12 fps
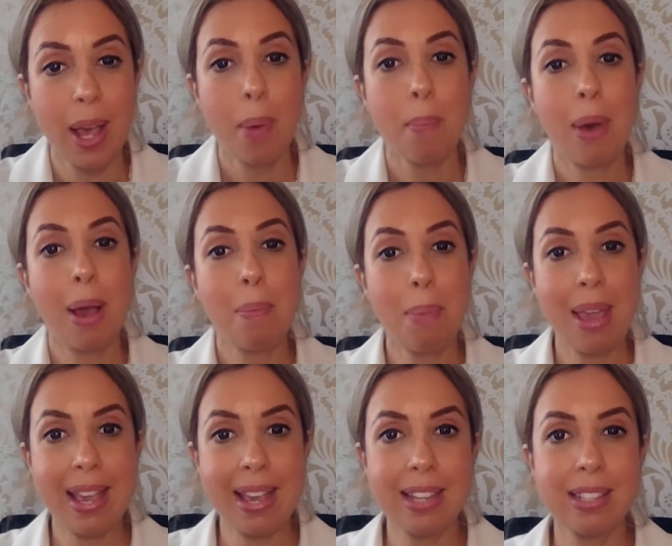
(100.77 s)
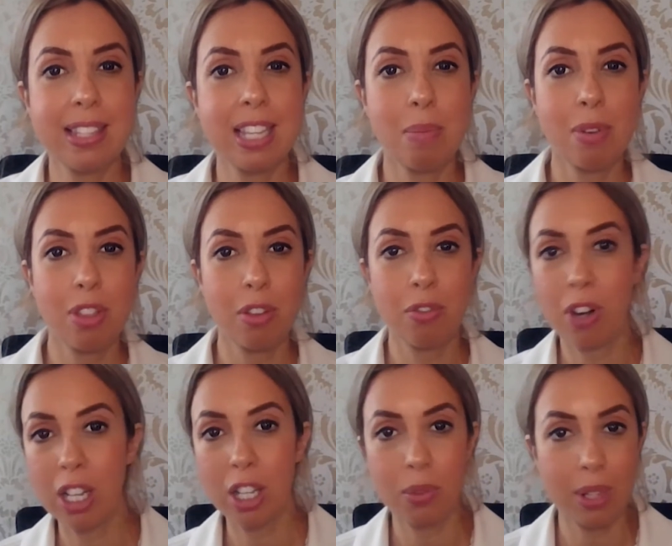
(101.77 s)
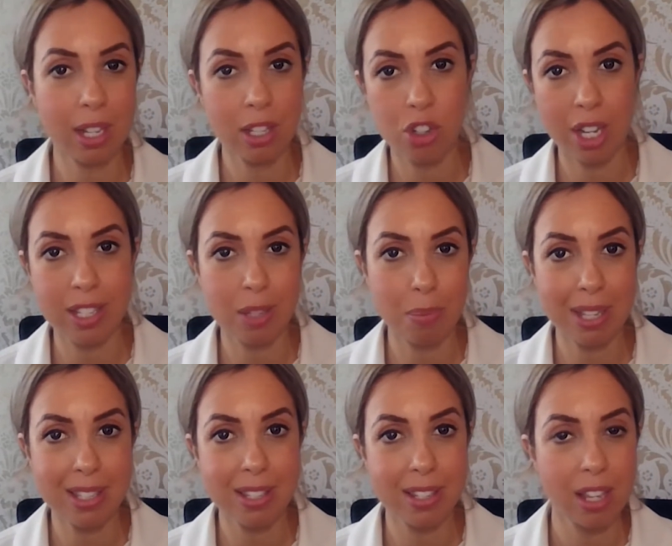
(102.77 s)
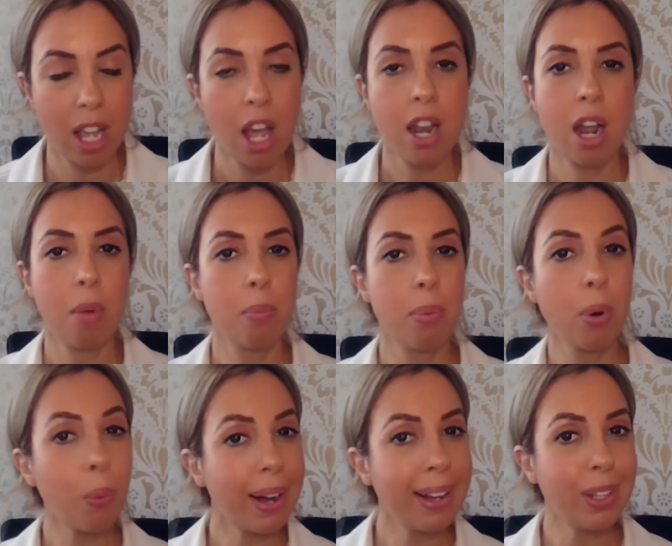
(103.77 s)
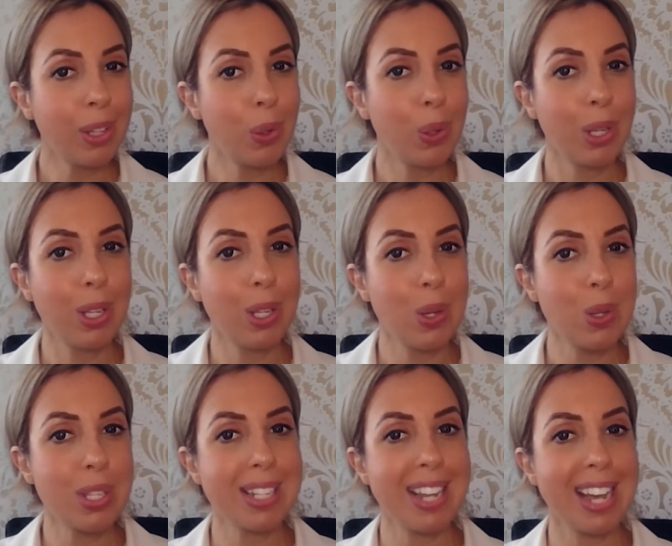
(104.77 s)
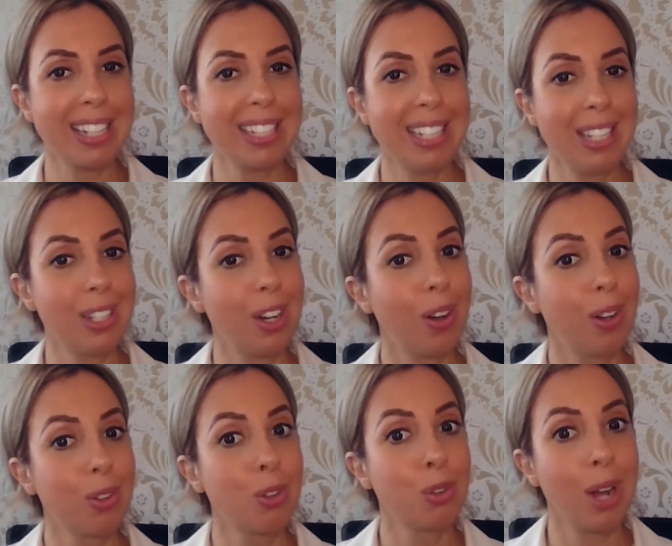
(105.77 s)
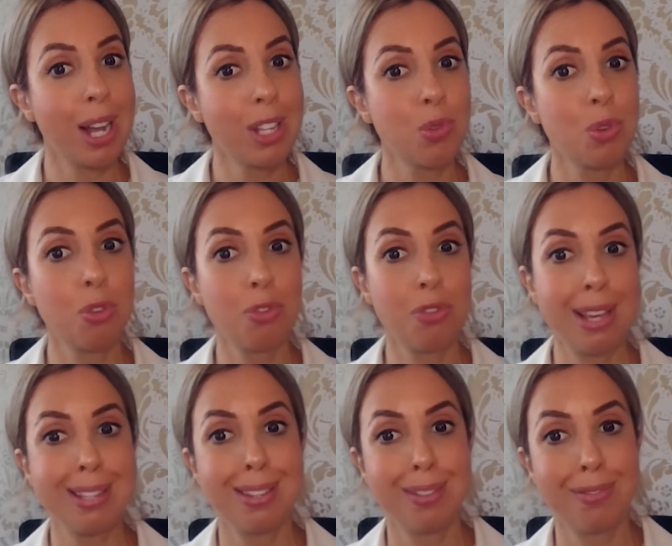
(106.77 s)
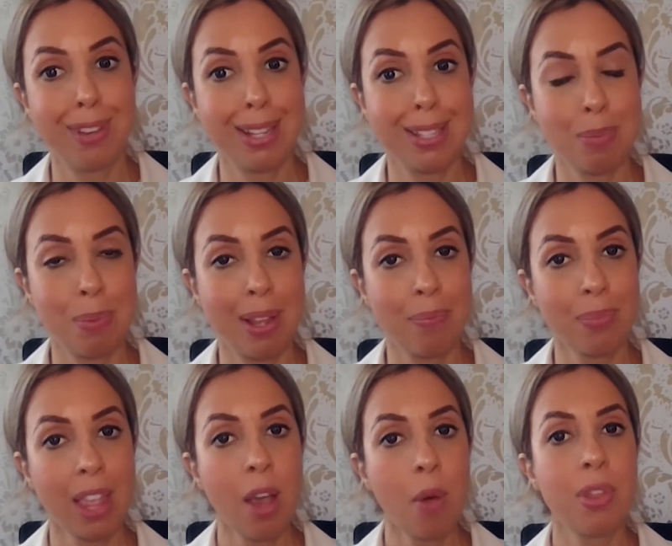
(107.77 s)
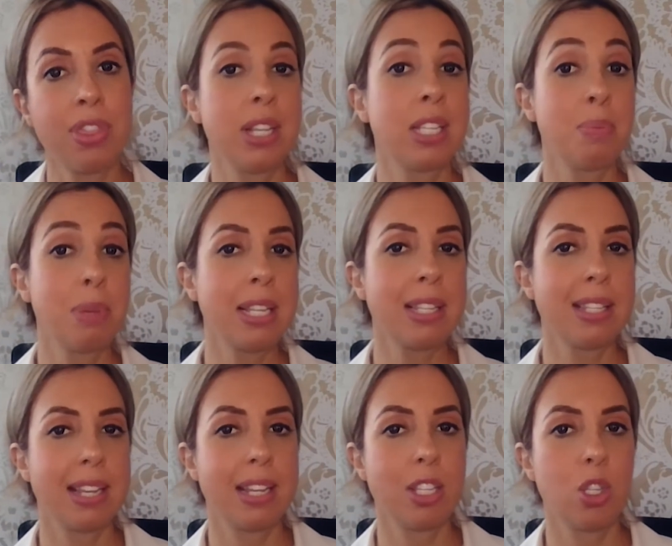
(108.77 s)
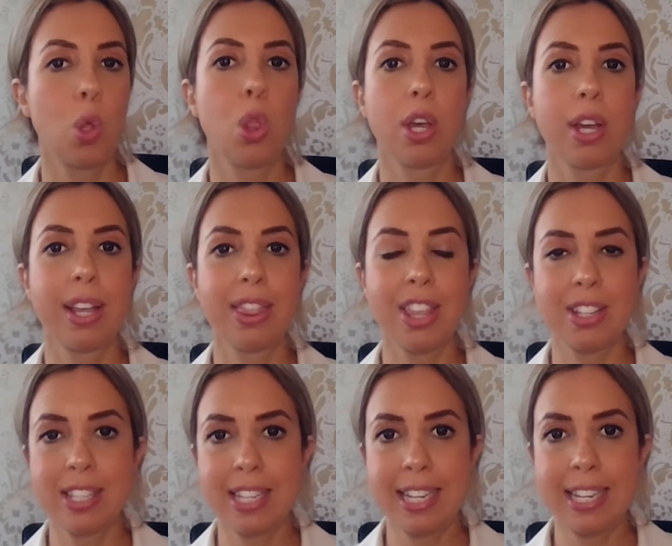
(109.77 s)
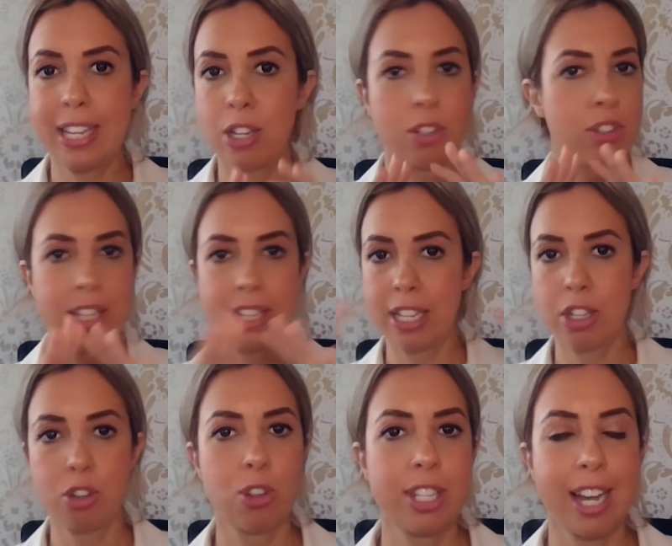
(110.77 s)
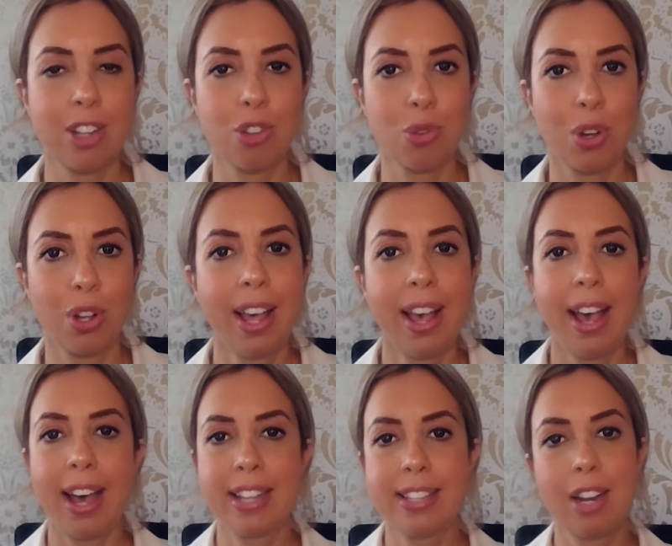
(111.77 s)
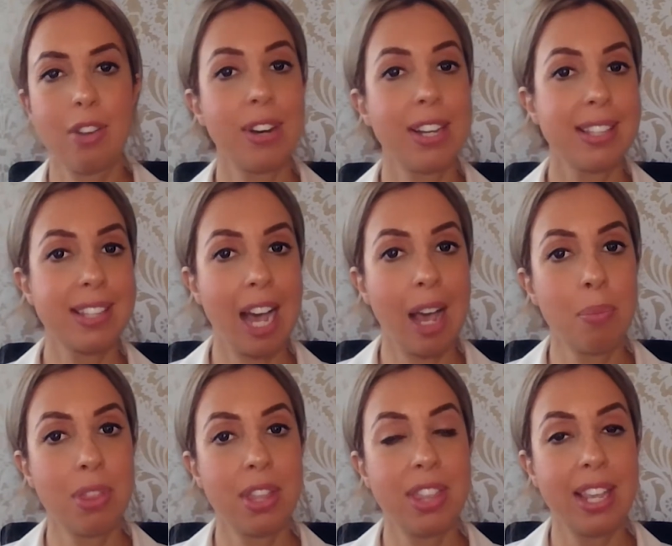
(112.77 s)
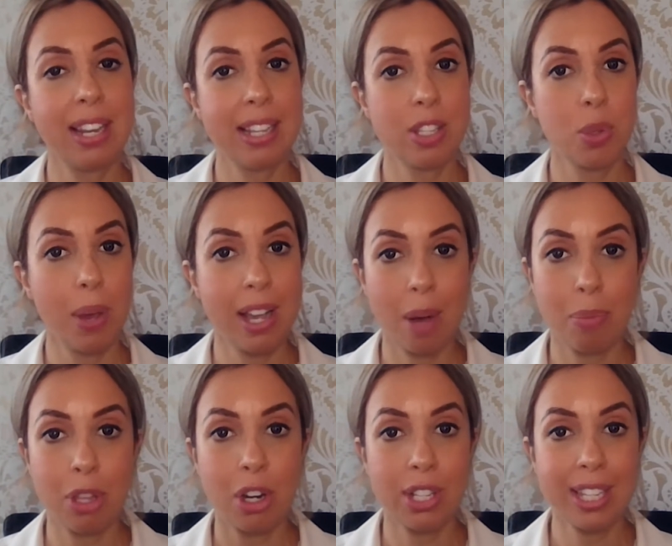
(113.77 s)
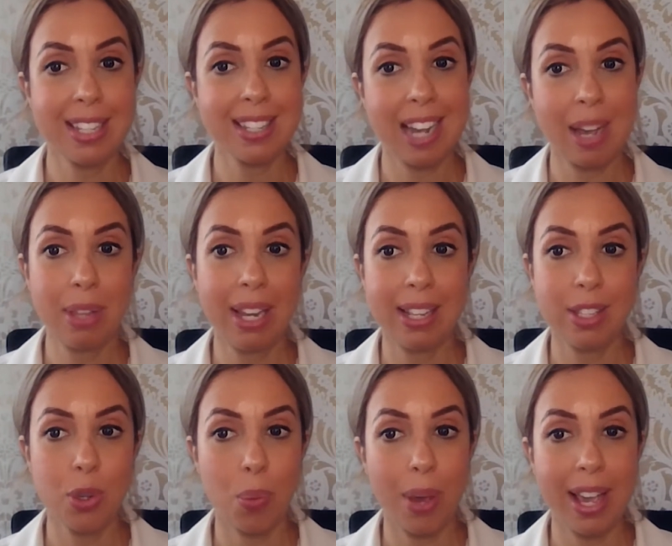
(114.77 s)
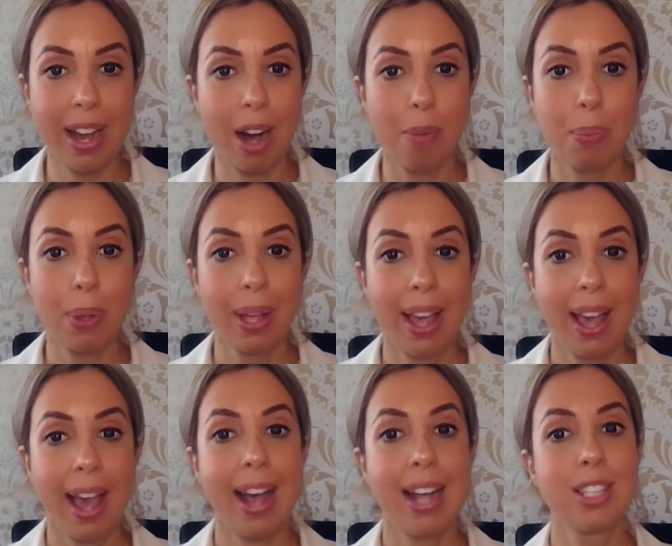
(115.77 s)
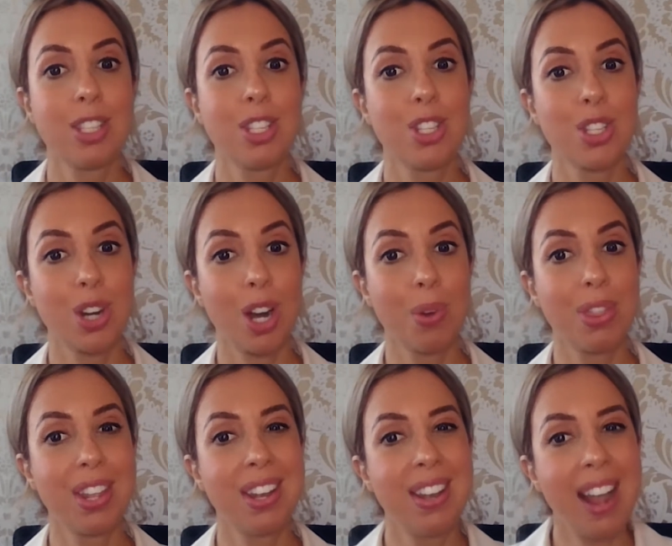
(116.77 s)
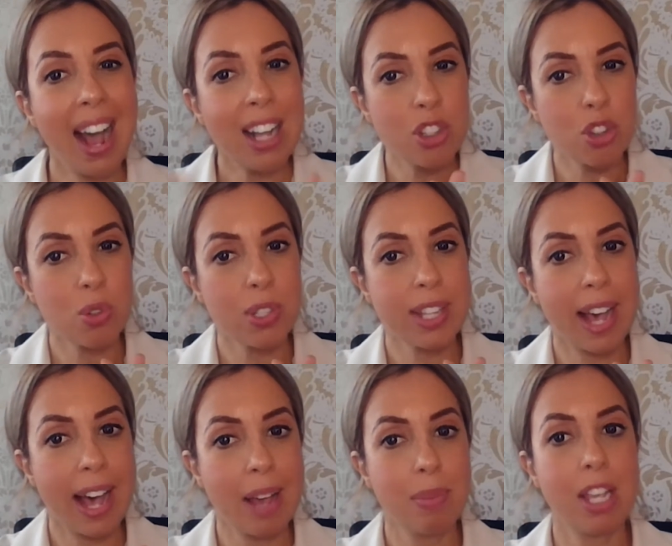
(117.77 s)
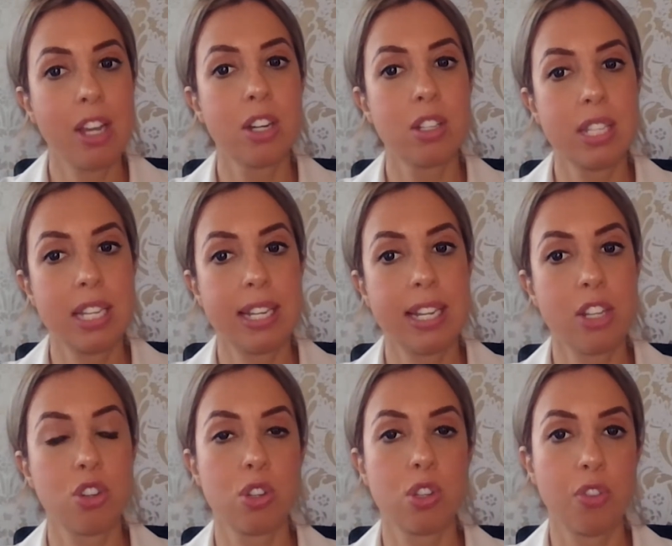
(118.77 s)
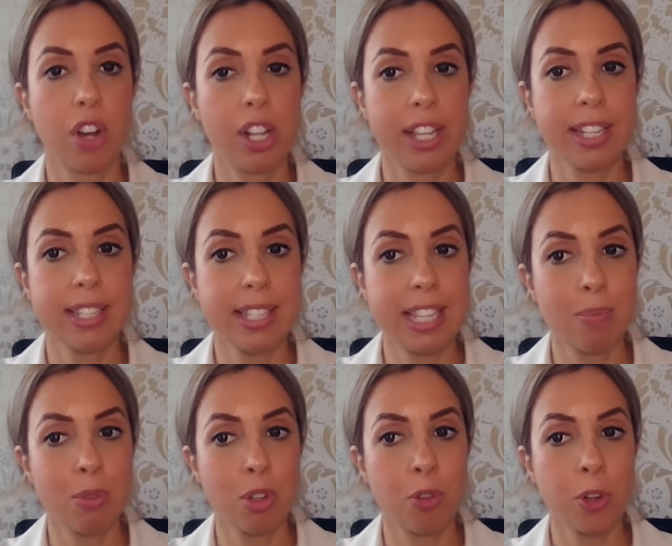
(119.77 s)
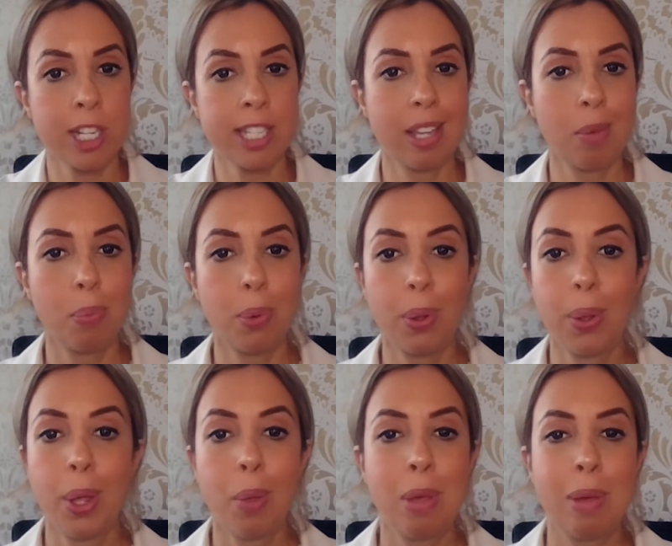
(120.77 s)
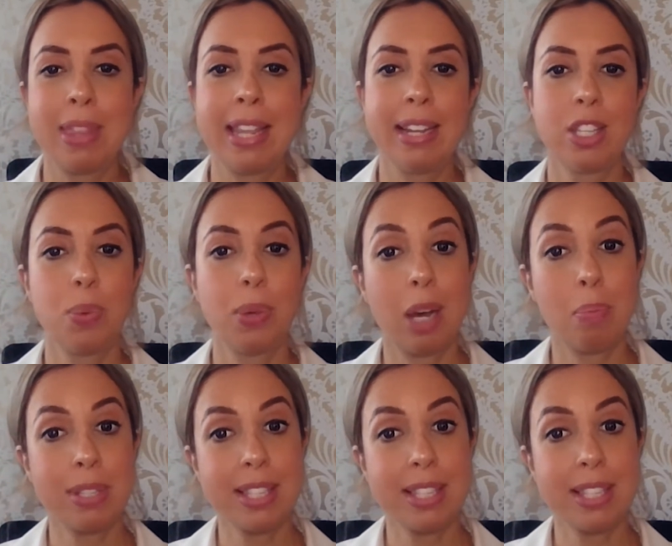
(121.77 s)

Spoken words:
by making some of the following adjustments. Number one, you can use a technique called gradual phase advancement. What this means is you look at your teenager's schedule, identify the time that they need to wake up, the earliest time they need to wake up, and start with the natural time that your teenager is falling asleep. So for example, maybe they need to wake up at